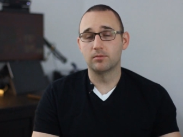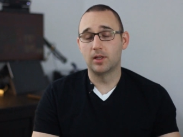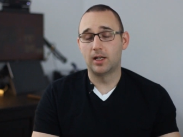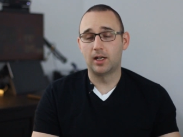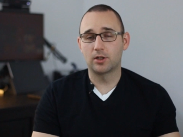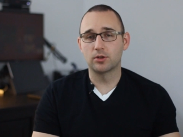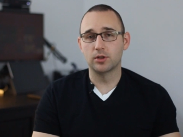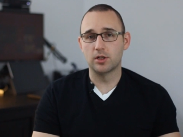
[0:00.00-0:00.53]

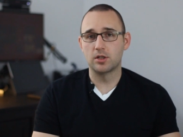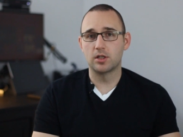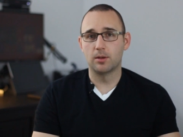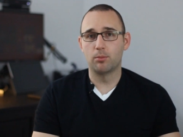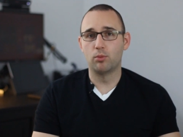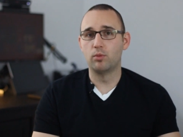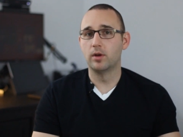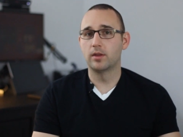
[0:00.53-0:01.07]
that actually
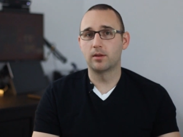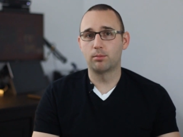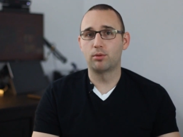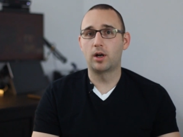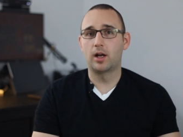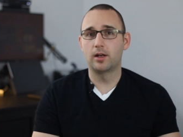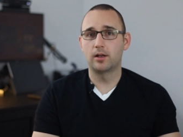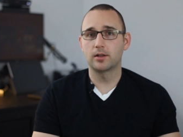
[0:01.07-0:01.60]
ship with the
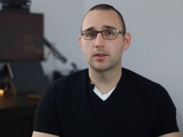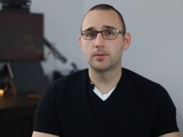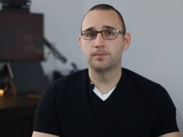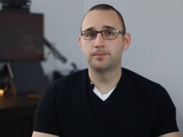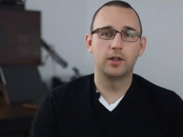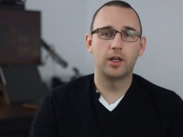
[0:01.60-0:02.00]
product.